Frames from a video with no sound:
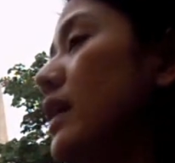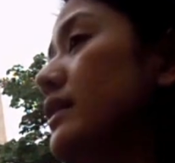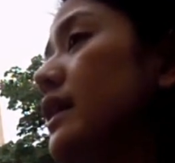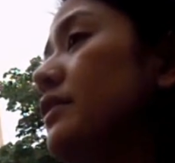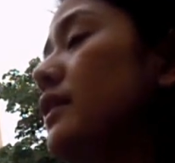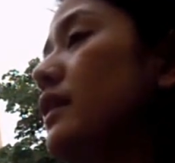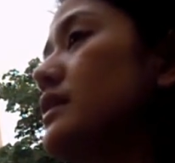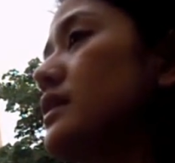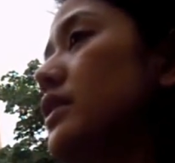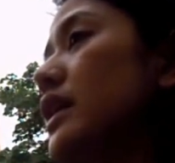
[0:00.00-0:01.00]
And I think
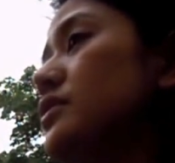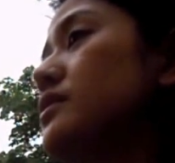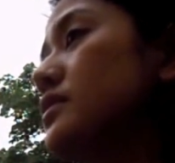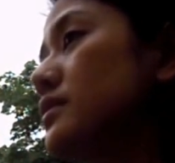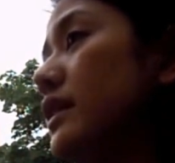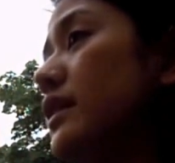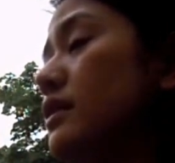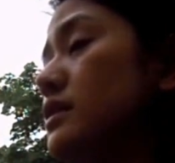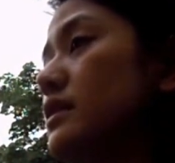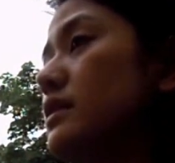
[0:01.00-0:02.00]
as an Asian student
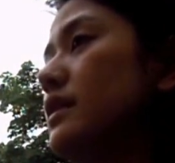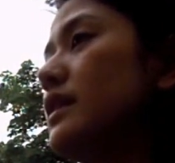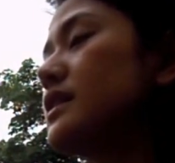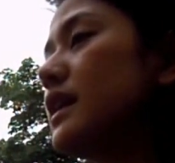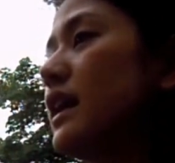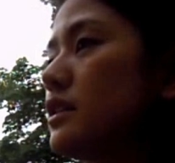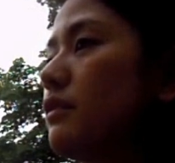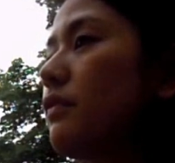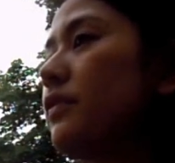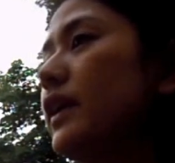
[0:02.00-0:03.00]
here, this kind
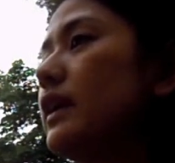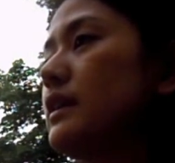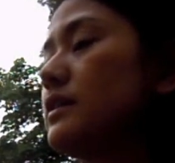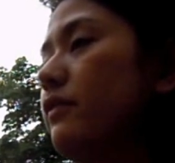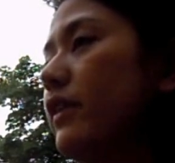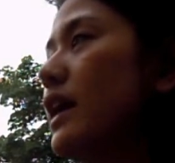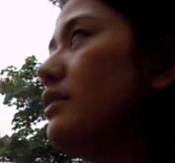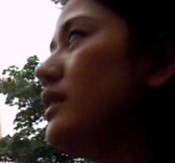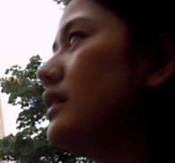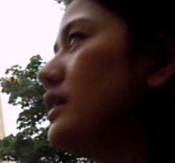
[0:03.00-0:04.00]
of thing is
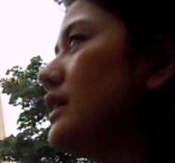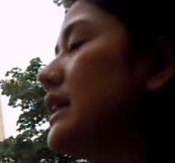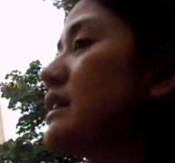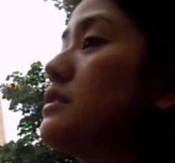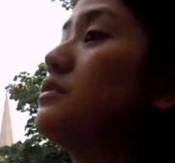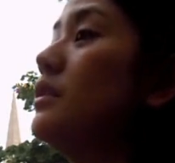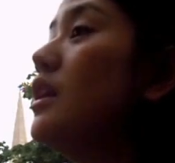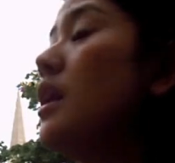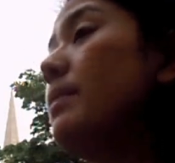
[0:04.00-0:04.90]
very necessary.